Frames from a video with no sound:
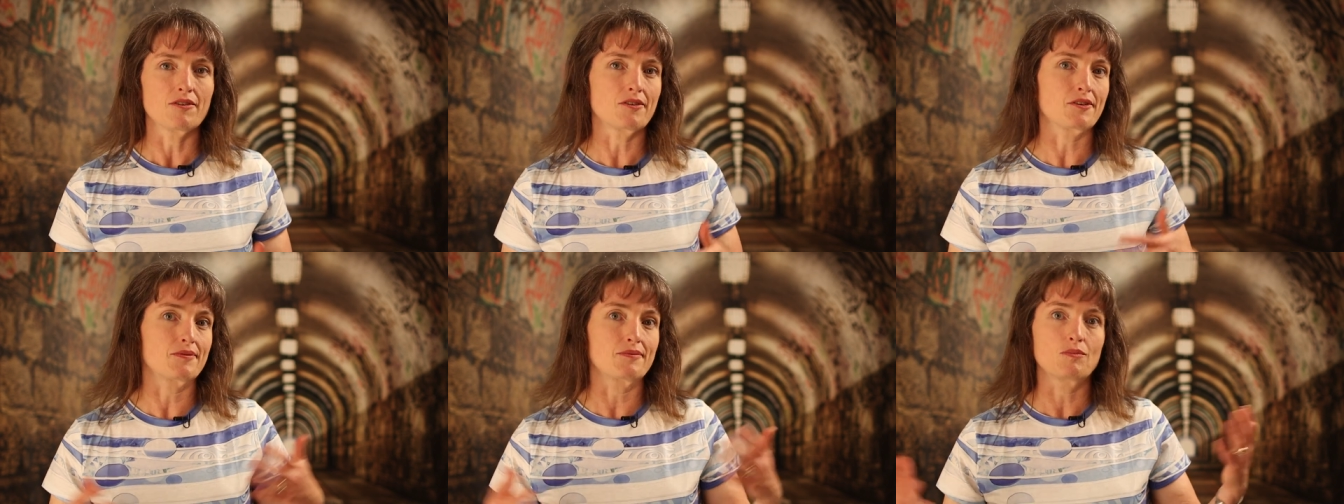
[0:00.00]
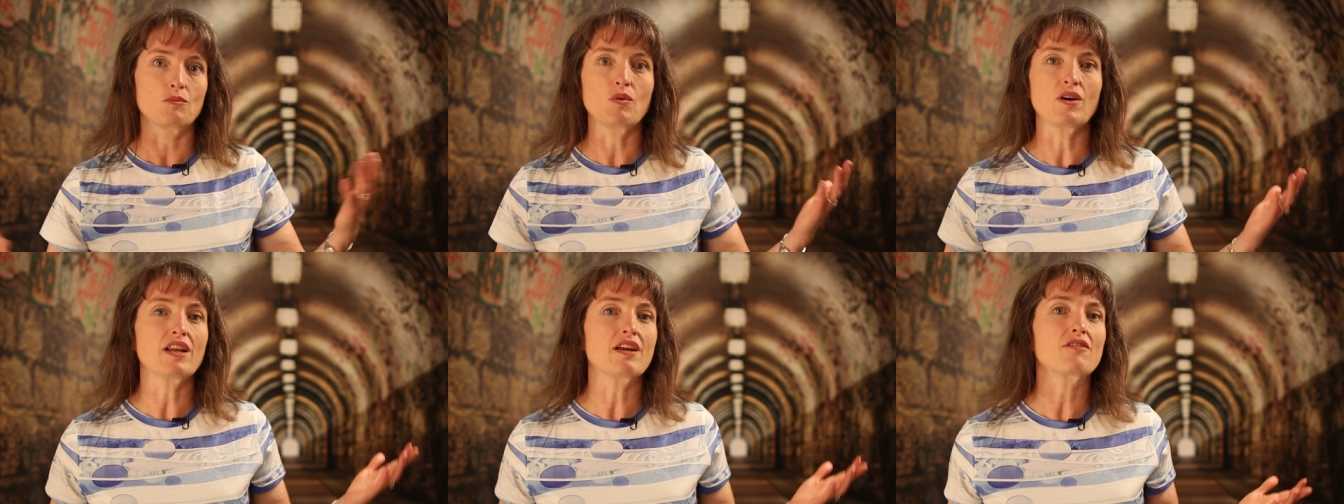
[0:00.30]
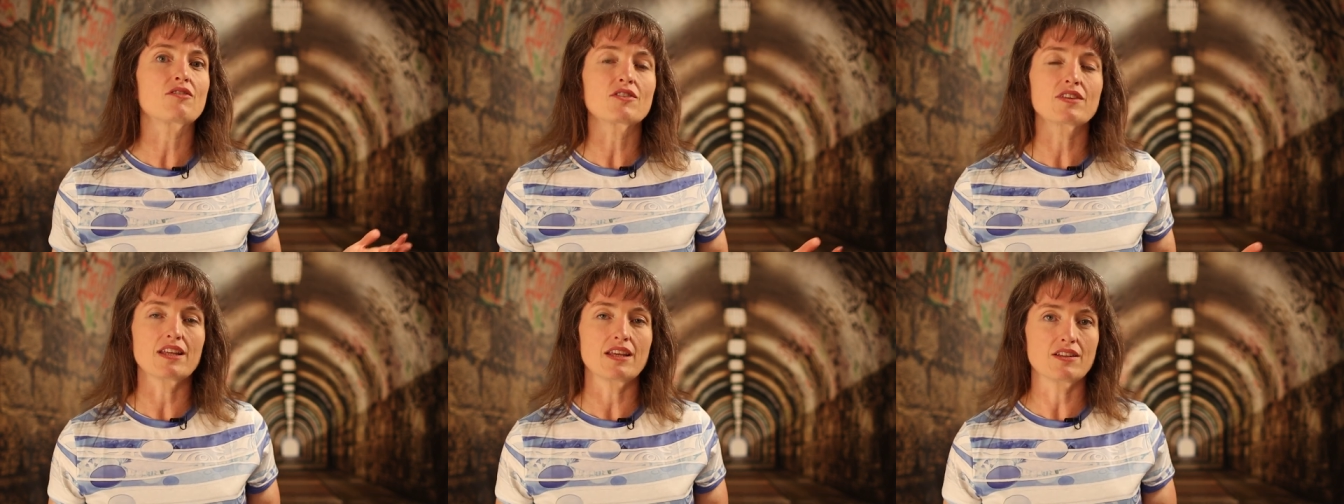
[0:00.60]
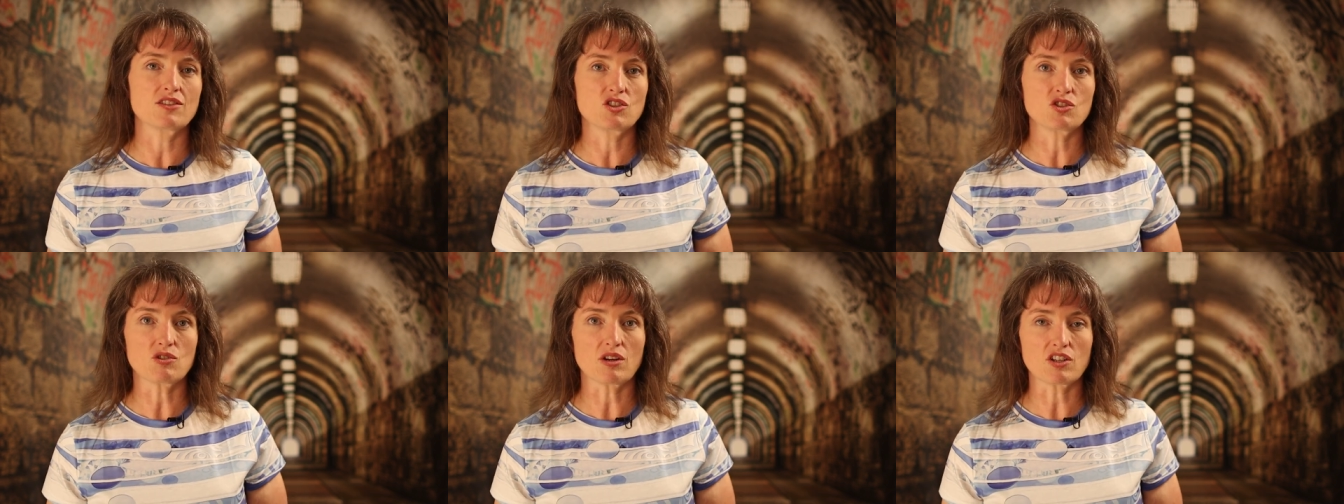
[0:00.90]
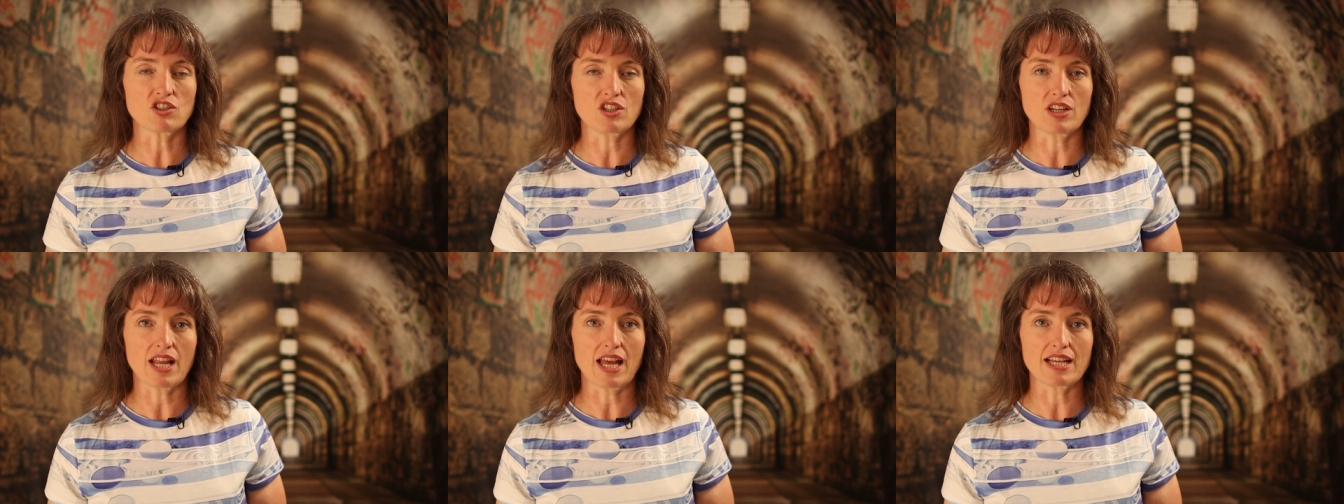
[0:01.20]
or whatever the
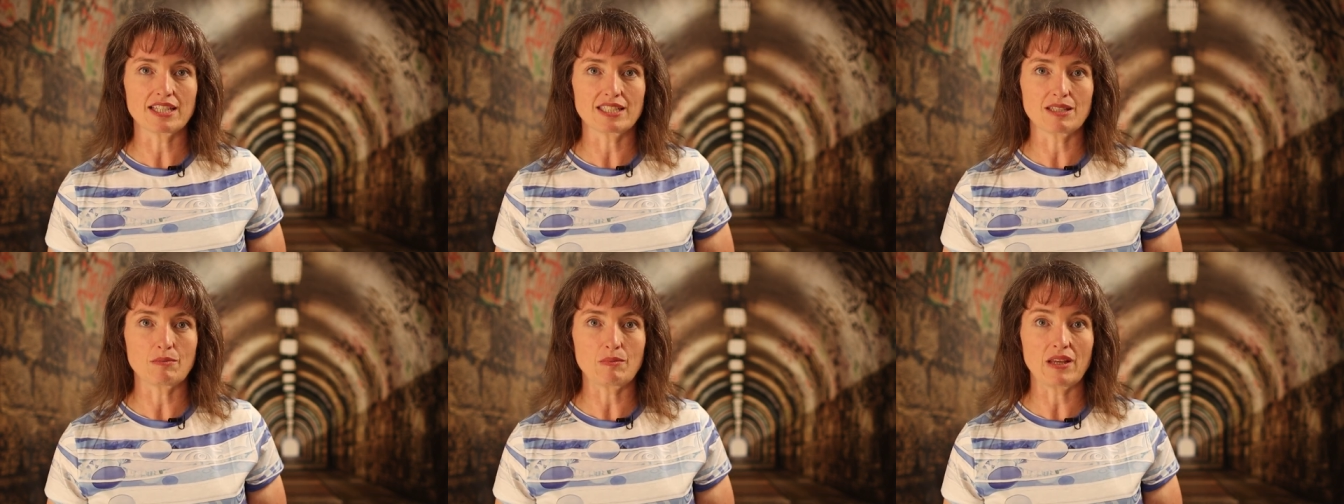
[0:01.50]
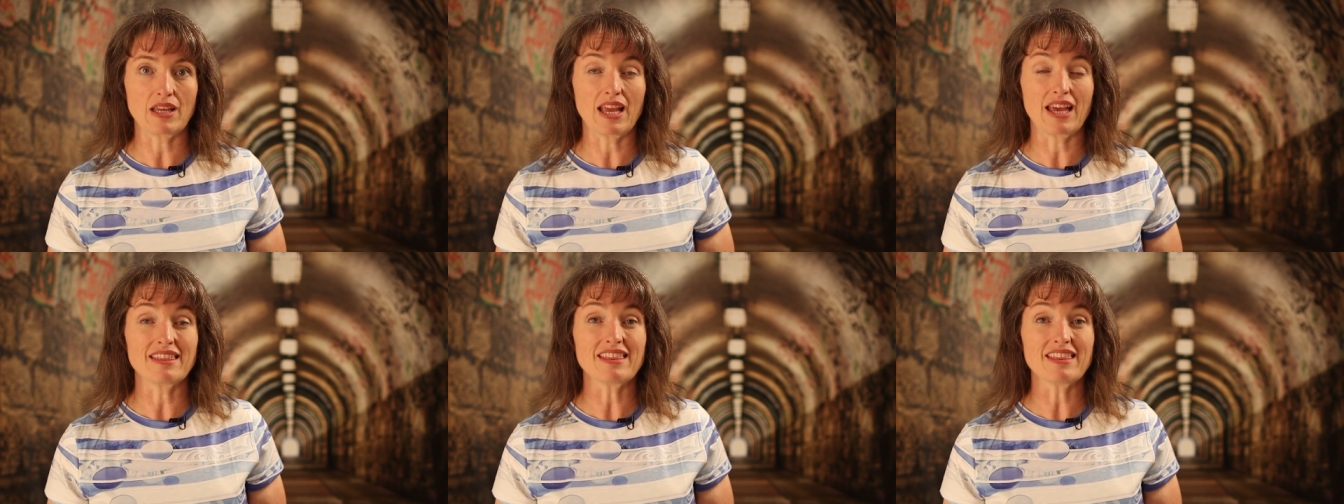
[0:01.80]
instruction has to be.